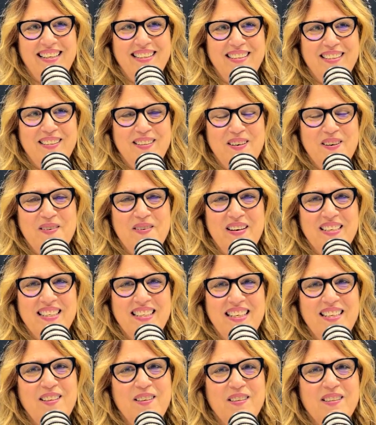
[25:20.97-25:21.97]
And so I
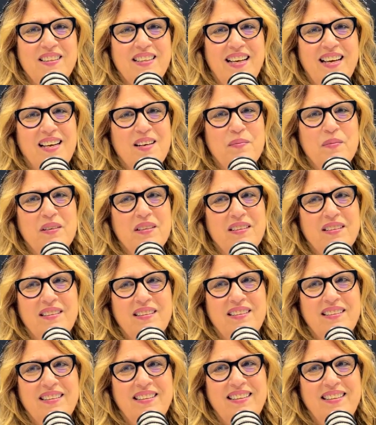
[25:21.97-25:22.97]
see those
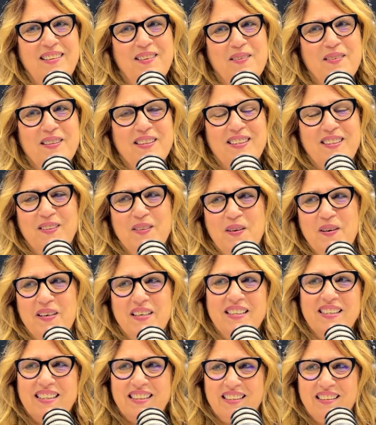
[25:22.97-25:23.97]
animals, in the store,
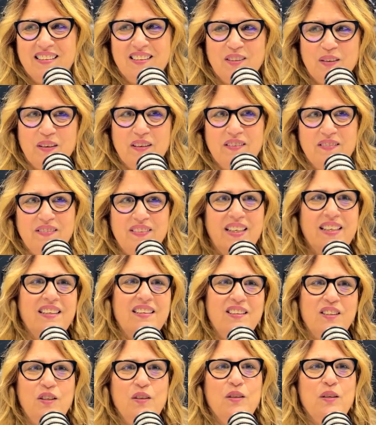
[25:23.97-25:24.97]
and it still sort of
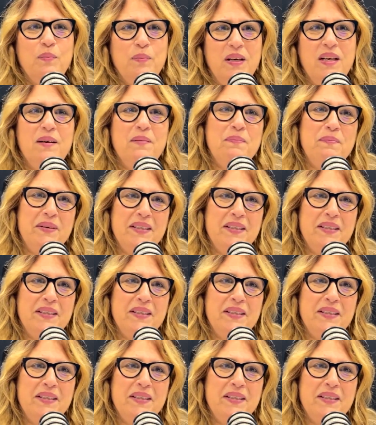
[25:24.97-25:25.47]
chokes me up.